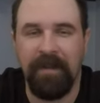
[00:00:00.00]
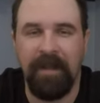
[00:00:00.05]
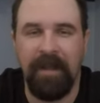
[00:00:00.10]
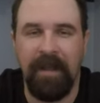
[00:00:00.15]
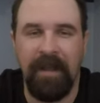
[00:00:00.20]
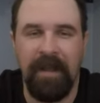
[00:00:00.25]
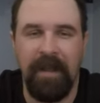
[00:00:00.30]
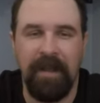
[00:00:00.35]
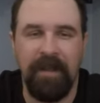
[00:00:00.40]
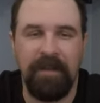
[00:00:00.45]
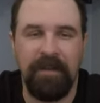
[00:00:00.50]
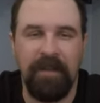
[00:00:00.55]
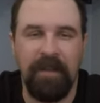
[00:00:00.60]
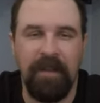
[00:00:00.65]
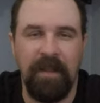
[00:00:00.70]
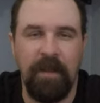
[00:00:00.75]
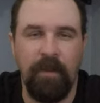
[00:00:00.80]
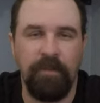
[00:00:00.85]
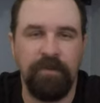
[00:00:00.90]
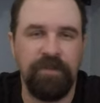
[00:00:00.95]
and
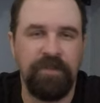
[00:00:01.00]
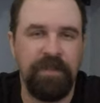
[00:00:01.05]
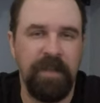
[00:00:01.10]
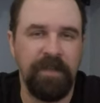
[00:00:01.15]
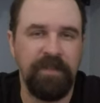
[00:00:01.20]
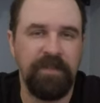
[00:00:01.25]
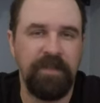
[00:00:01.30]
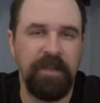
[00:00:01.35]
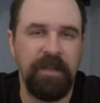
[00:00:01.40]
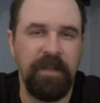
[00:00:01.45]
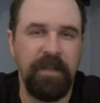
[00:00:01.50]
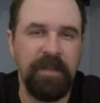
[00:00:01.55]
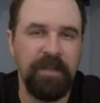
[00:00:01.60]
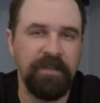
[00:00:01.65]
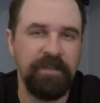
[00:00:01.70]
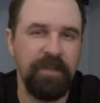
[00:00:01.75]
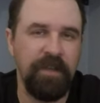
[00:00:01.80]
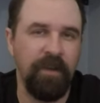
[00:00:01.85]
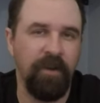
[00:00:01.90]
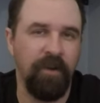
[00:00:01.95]
it was just
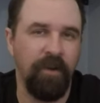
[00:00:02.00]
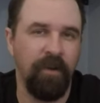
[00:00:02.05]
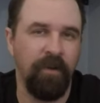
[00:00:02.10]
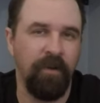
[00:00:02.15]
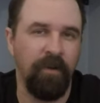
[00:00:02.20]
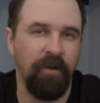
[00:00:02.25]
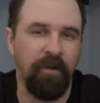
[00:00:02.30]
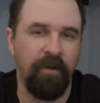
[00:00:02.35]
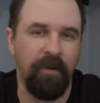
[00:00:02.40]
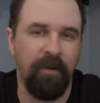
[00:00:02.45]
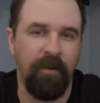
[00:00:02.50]
easier